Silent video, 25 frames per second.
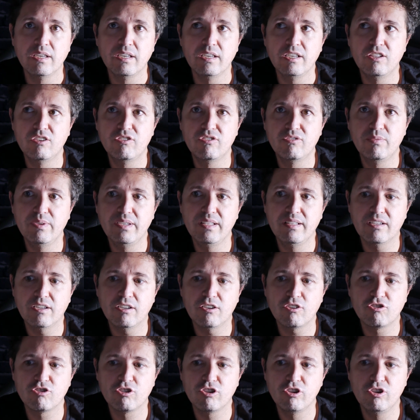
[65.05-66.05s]
It's been
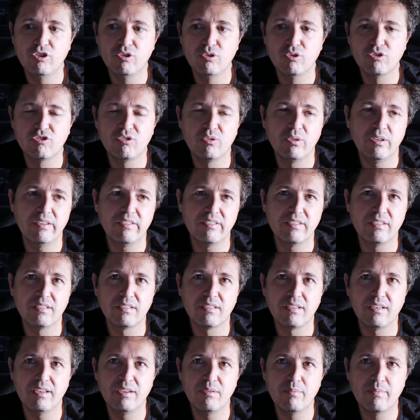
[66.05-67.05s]
also used
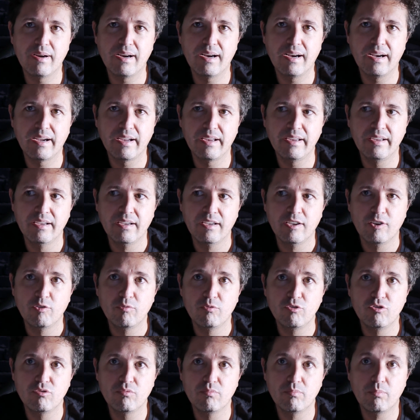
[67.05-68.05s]
recently by
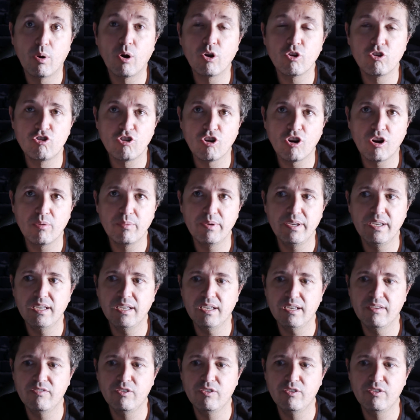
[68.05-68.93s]
Bon Jovi.